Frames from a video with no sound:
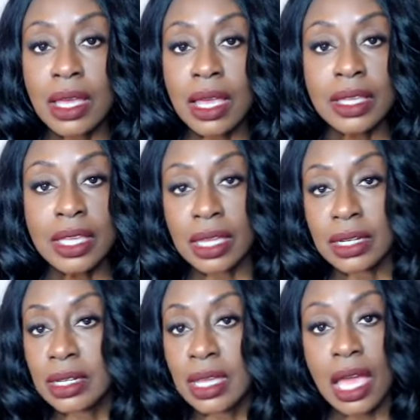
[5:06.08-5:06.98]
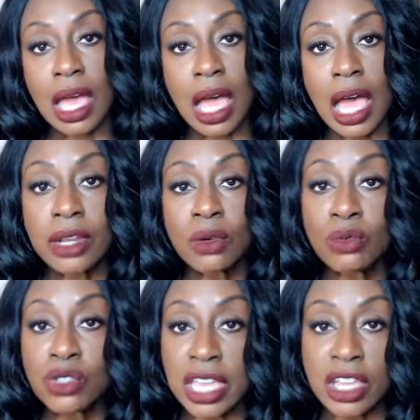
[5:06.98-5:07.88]
Again, I
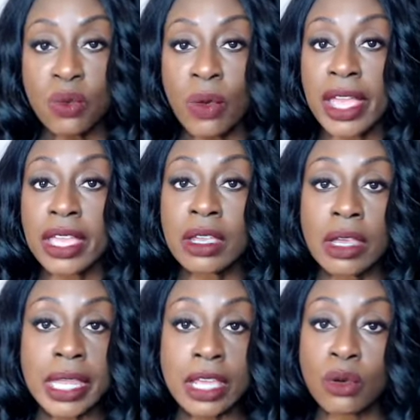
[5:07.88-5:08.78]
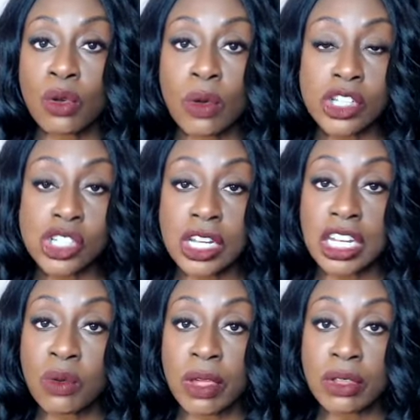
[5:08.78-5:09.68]
don't take away and I don't question
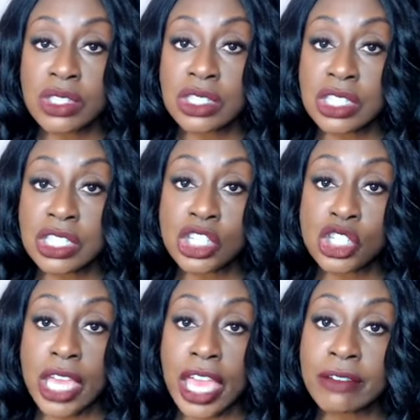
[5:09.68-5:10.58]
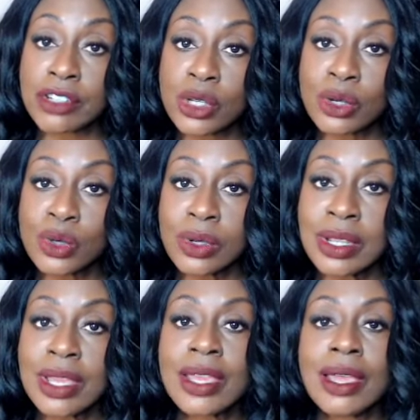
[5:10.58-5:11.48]
anyone else's decision to have children,
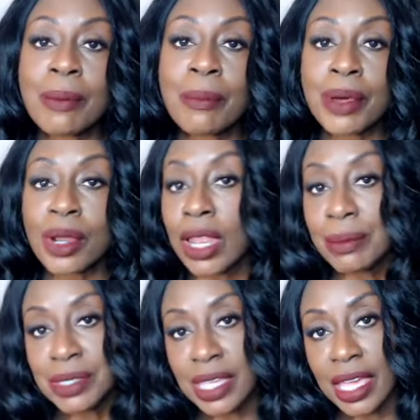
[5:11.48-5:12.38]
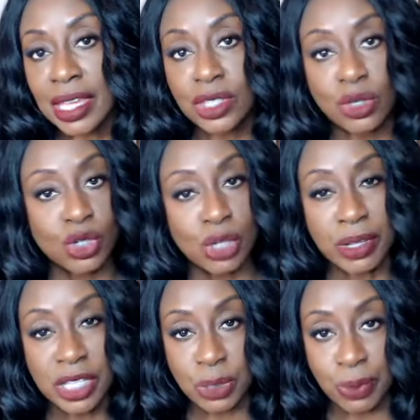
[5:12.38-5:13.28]
but all I'm saying is there should be
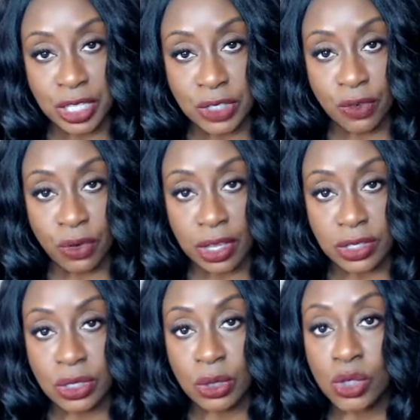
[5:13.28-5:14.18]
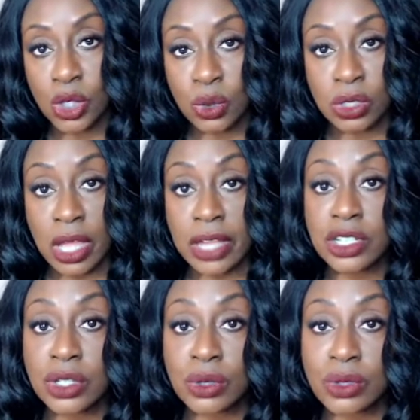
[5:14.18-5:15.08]
a space for us who choose not
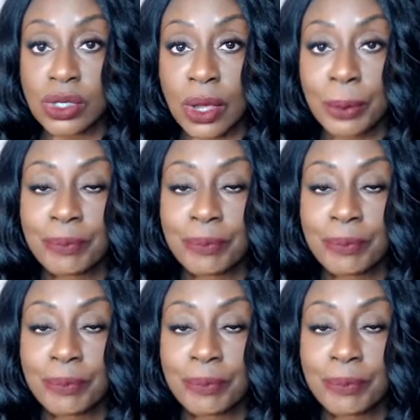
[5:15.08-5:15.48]
to do so.